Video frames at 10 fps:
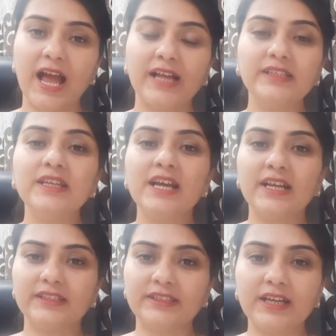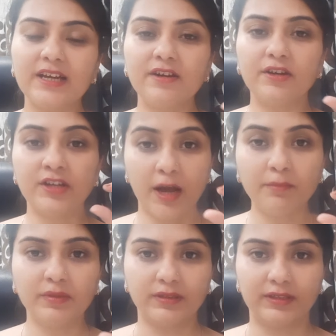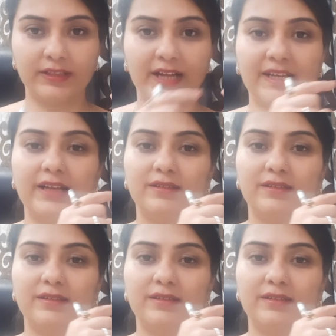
and their number, that